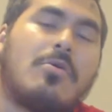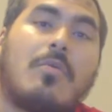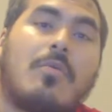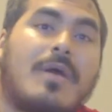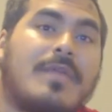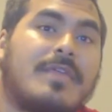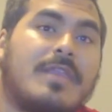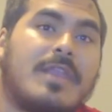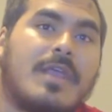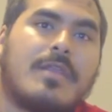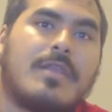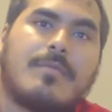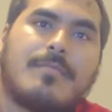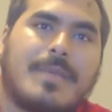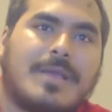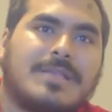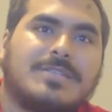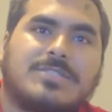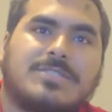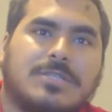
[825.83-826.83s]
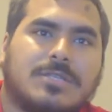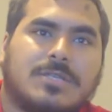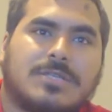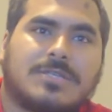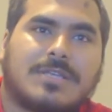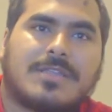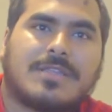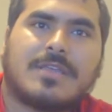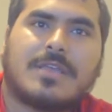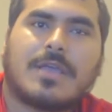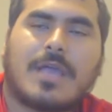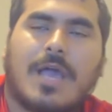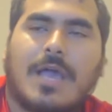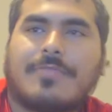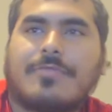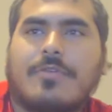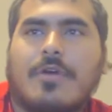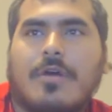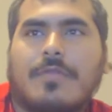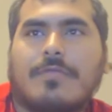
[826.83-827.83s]
know why they didn't mention this. I
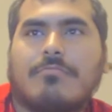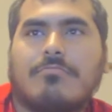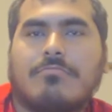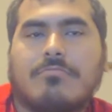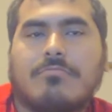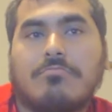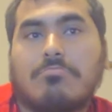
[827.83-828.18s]
thought,